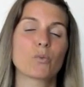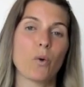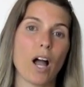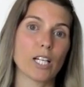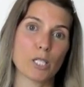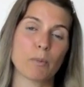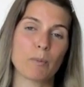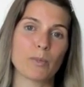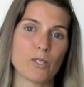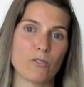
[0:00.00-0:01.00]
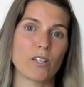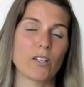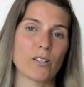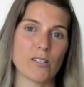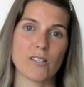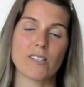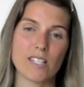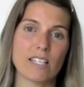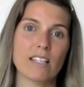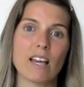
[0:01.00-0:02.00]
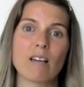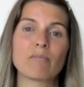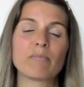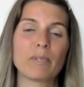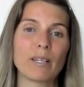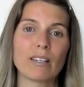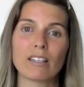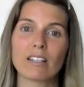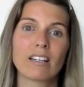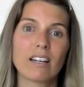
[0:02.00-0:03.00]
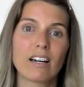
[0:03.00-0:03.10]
watch people's fears and see them being